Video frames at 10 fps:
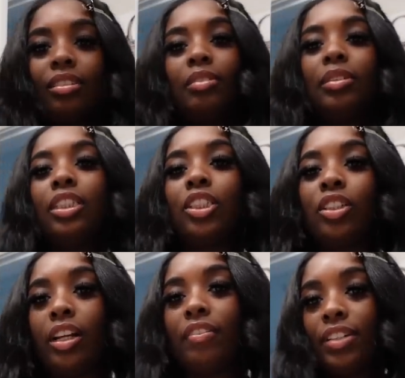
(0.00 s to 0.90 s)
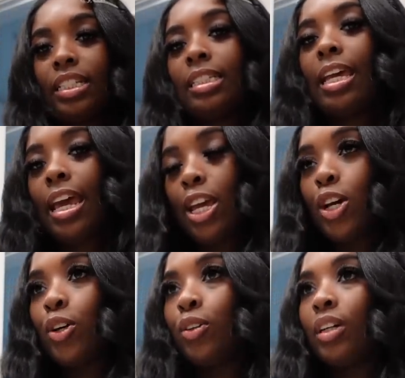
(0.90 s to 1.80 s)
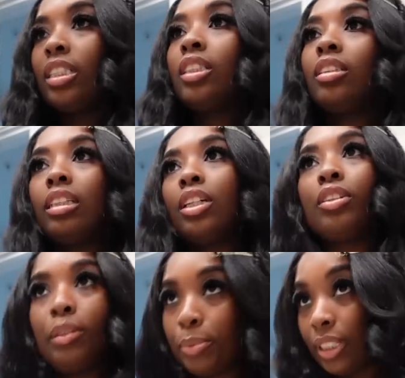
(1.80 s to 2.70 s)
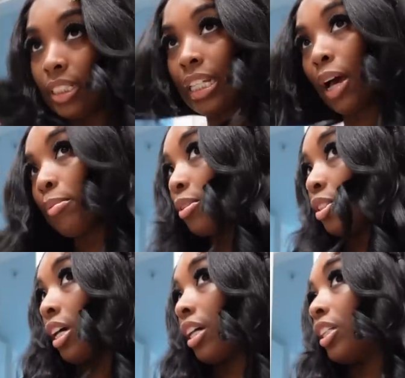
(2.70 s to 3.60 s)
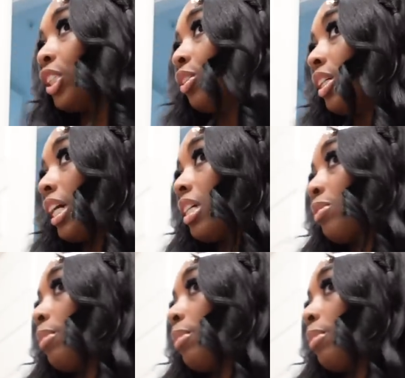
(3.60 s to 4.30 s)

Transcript: let me just try to fix the angle. I just literally put this top on so I can show you guys what